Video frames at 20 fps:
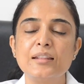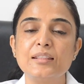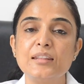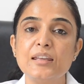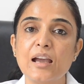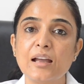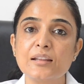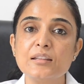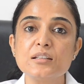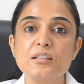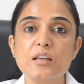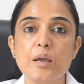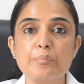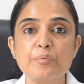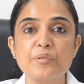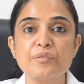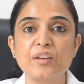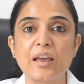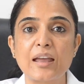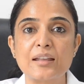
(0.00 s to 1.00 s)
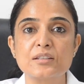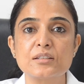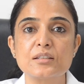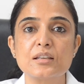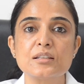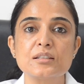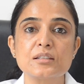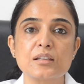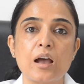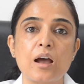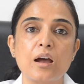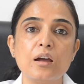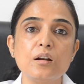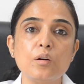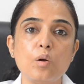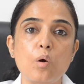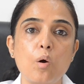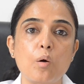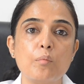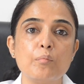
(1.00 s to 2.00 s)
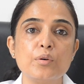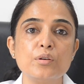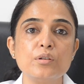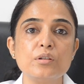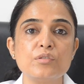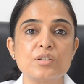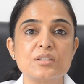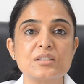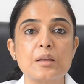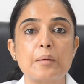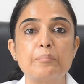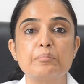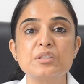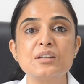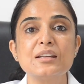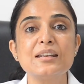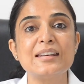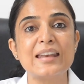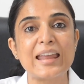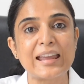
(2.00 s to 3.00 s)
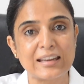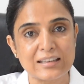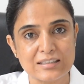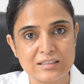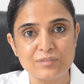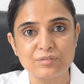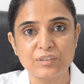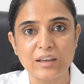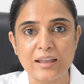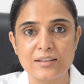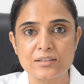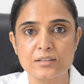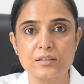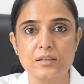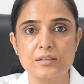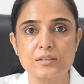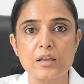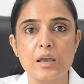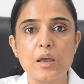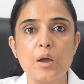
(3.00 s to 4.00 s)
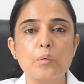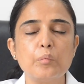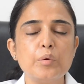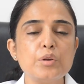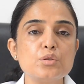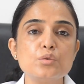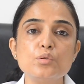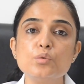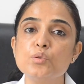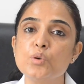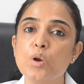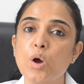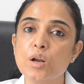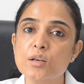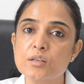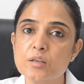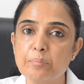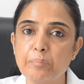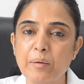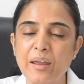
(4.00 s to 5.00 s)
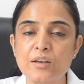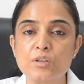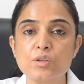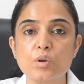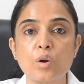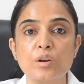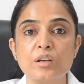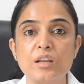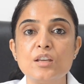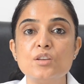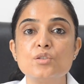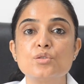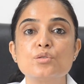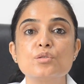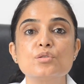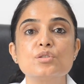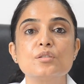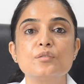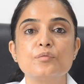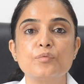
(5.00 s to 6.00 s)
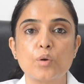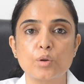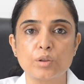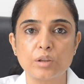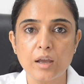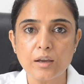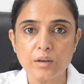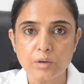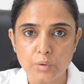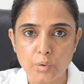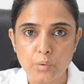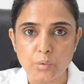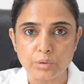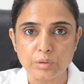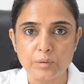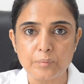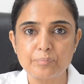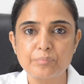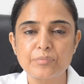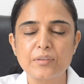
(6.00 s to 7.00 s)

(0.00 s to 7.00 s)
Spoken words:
The other type of cancers are hormone receptor negative cancers, which do not depend on estrogen for their growth.